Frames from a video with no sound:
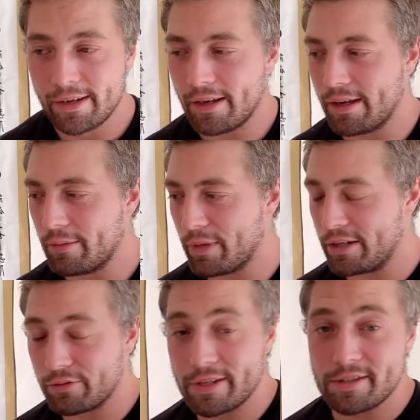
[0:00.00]

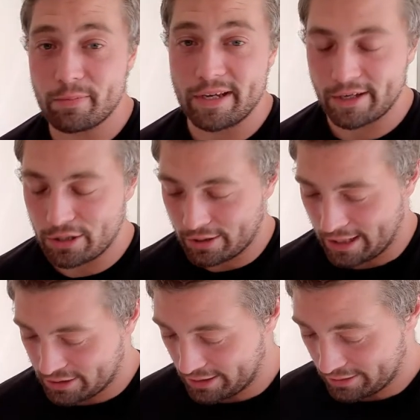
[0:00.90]
Mandarin speaker, you can
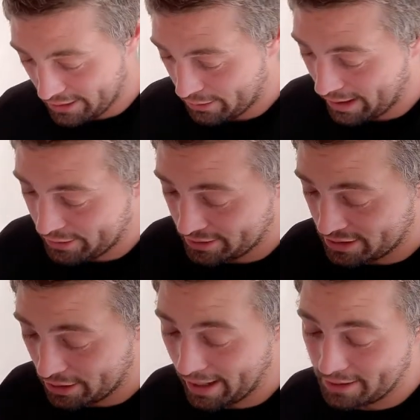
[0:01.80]
actually know that, and you
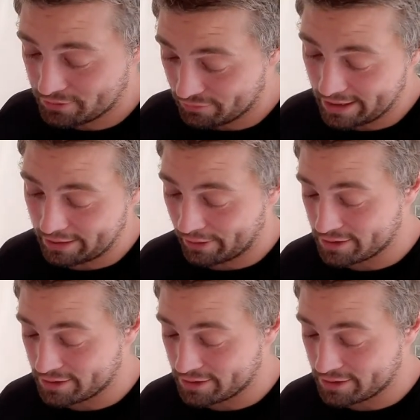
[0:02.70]
actually know how to read, right?